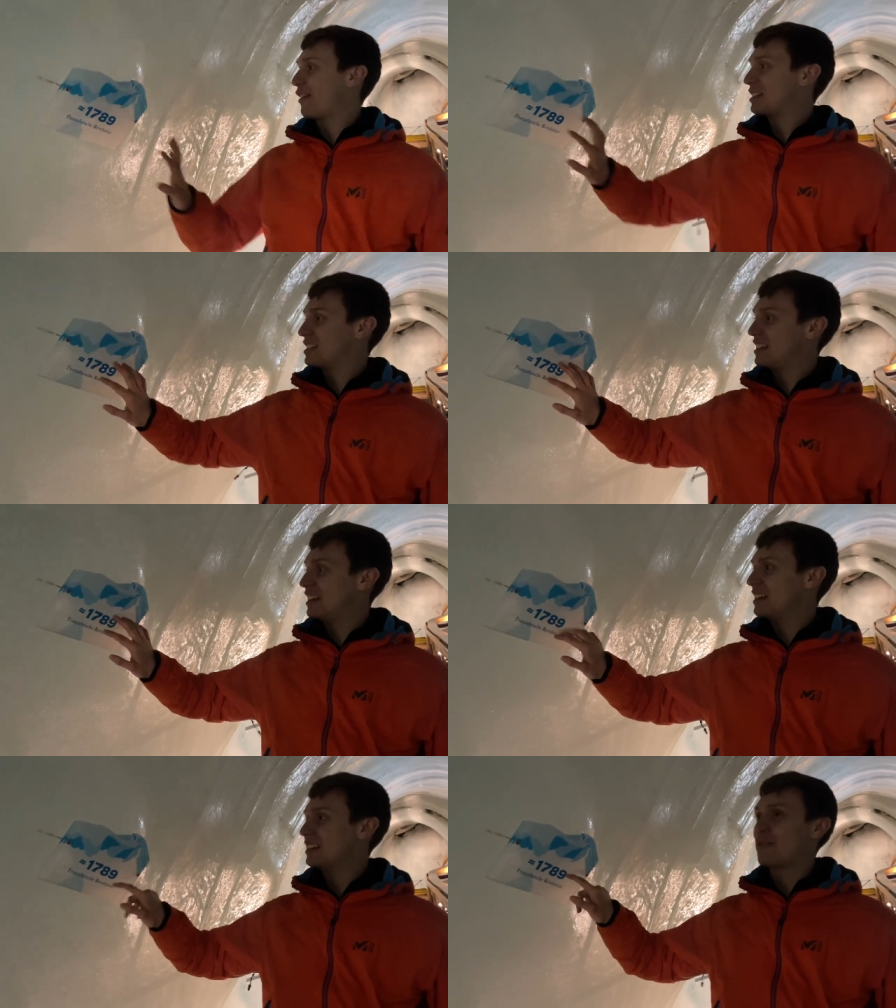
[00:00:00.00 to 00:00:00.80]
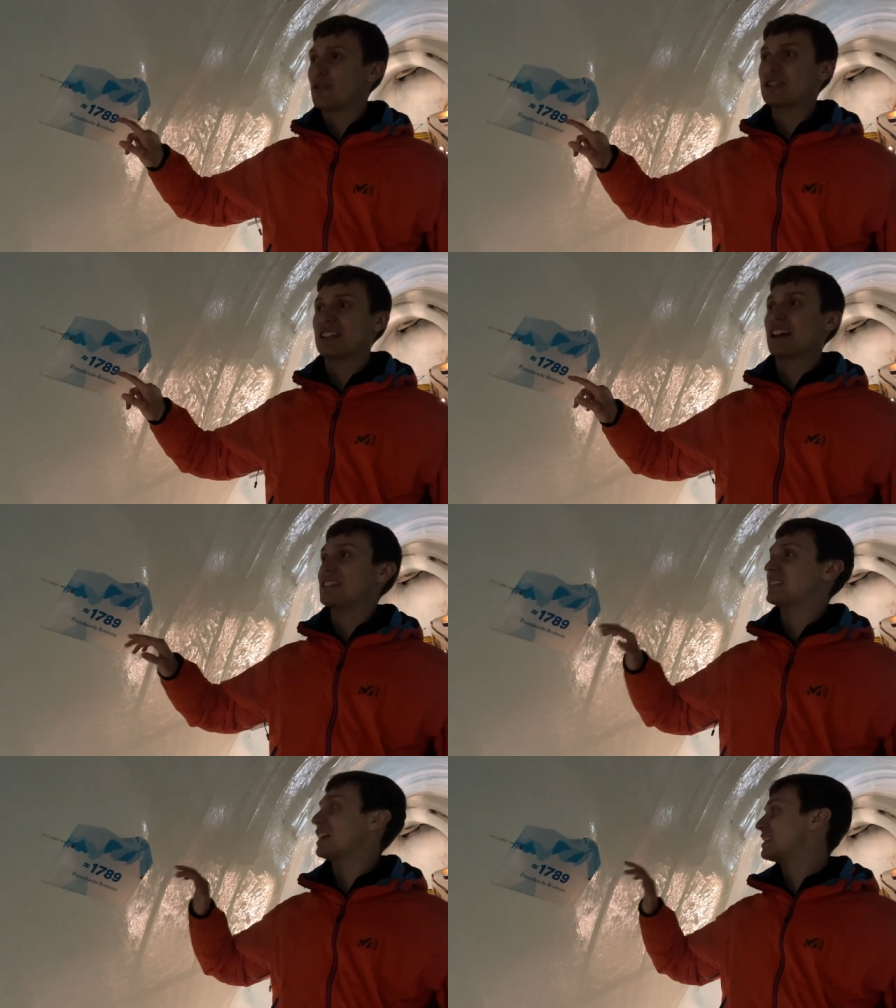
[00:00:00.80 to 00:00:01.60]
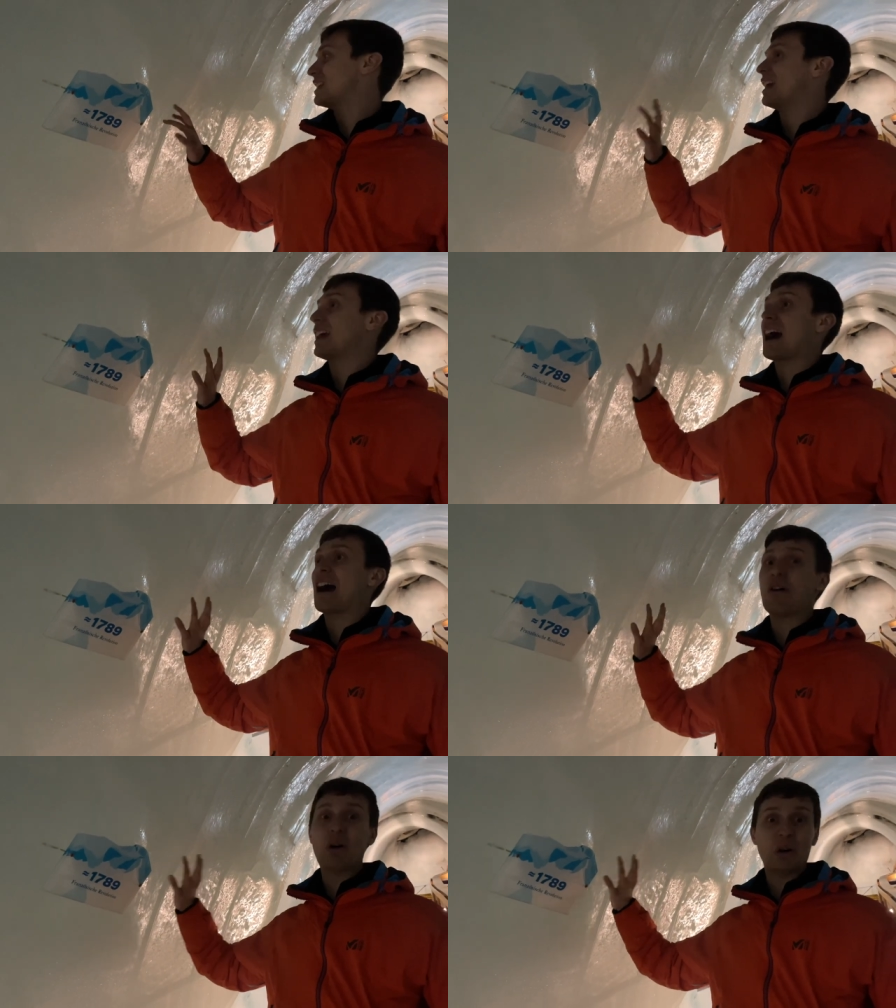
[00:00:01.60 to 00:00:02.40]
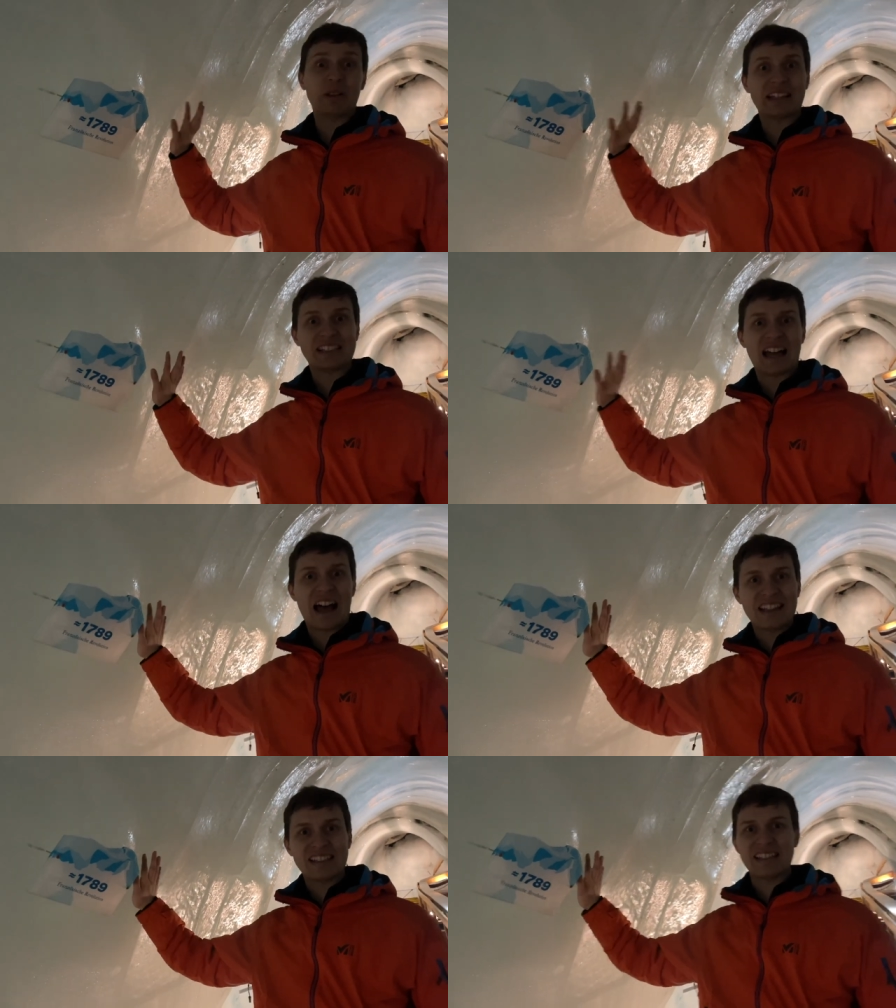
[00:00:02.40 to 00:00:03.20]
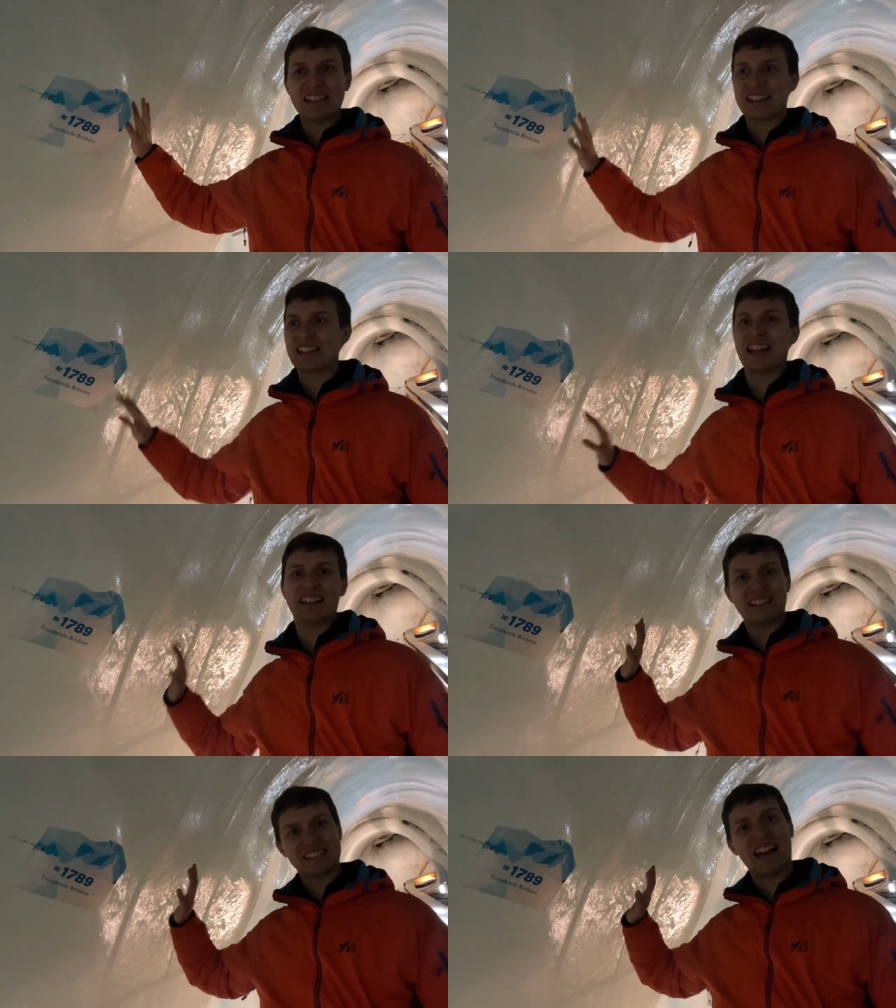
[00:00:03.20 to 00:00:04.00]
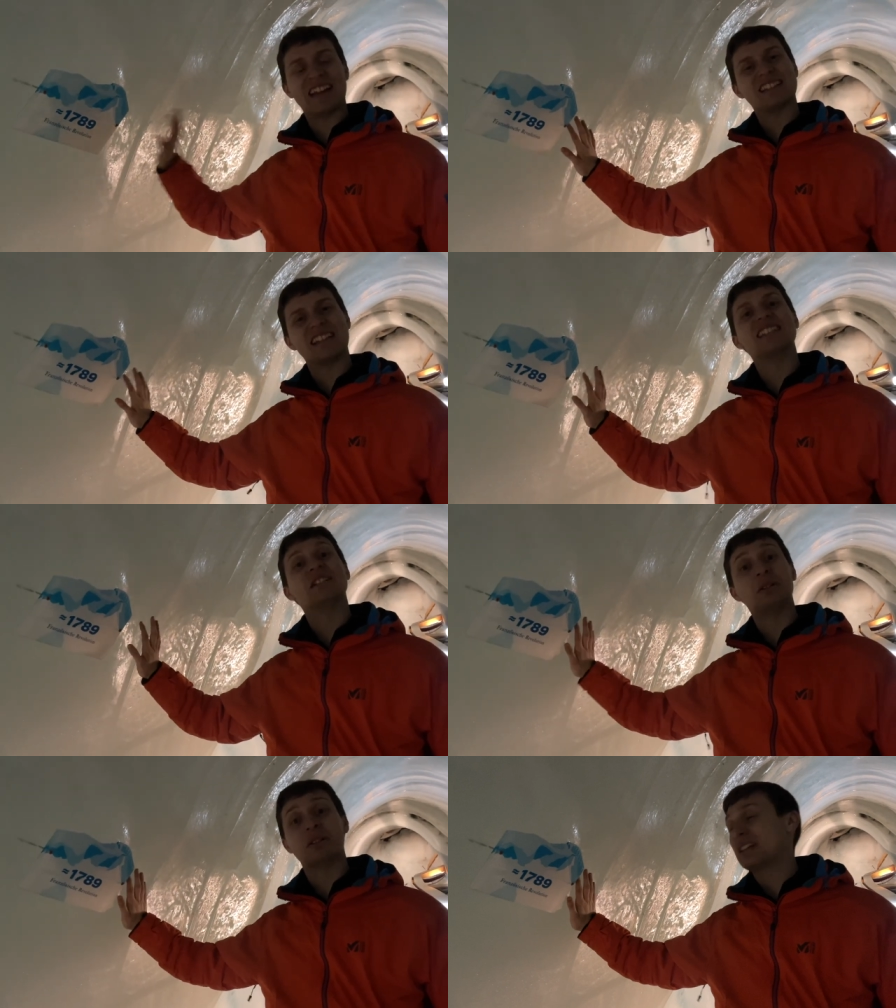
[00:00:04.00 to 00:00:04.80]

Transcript: actually different signs that say how old this ice is, yeah. and this ice is old.